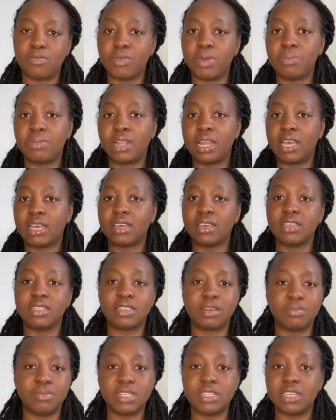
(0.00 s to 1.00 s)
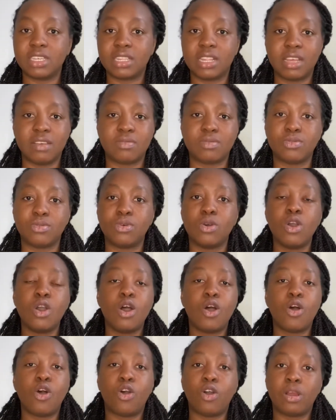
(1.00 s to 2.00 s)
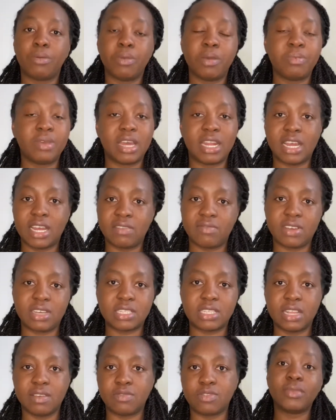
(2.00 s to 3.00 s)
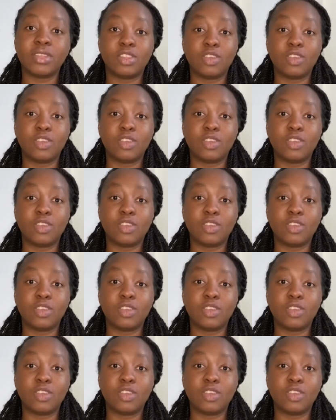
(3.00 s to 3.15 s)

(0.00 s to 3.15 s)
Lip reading: maybe like intermediate level or maybe an advanced level,